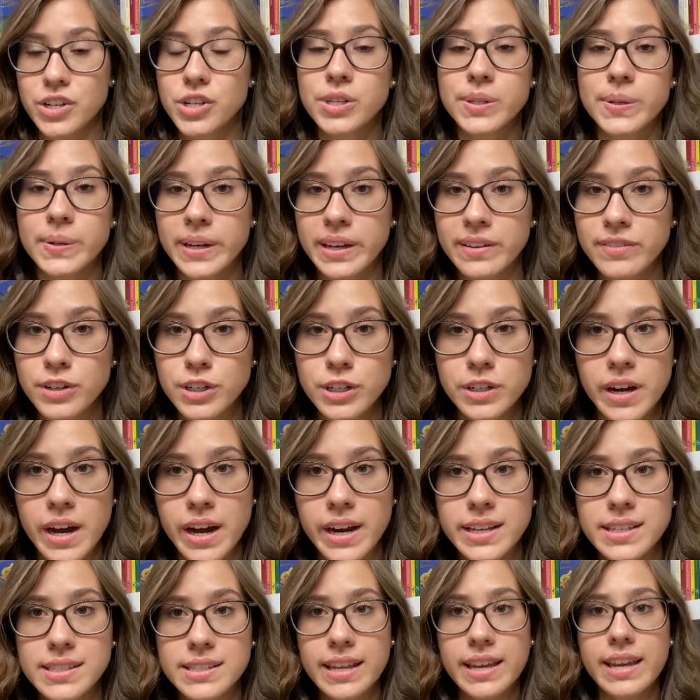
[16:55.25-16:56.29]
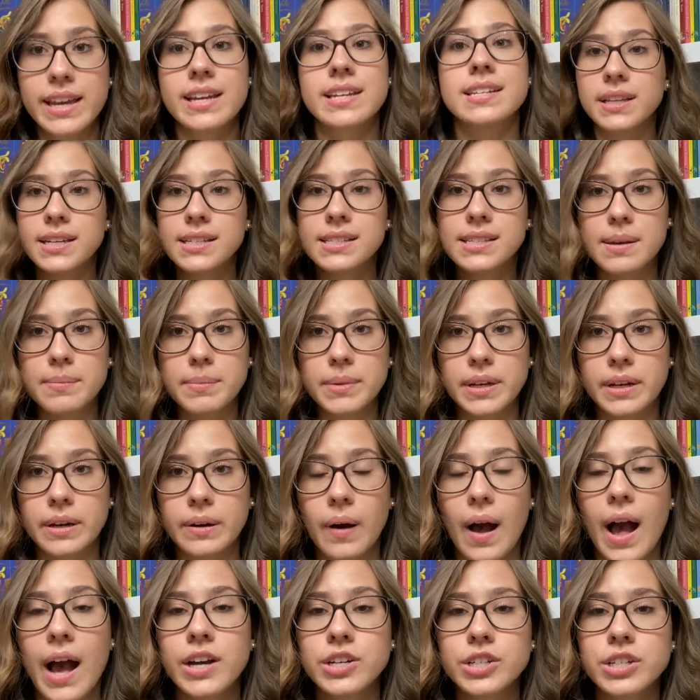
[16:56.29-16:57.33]
so if you know how to say it, please let me know.
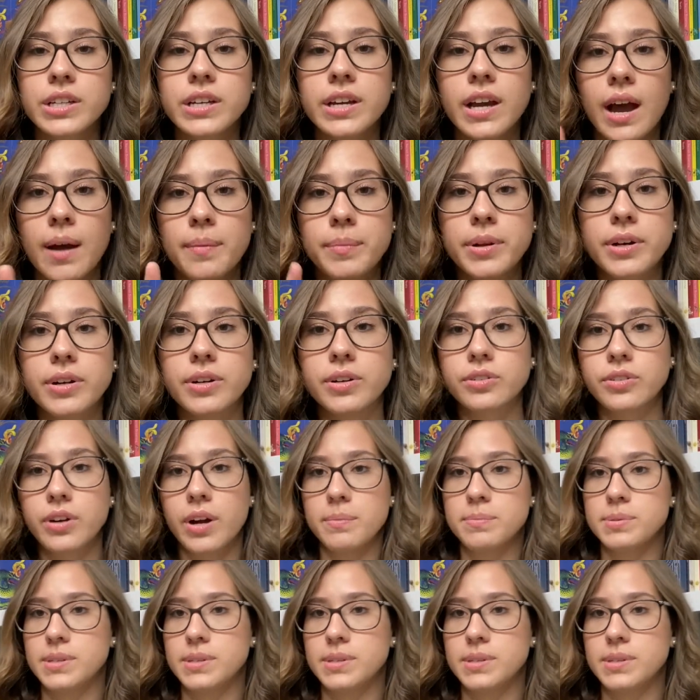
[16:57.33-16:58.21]
Actually, I'm gonna go grab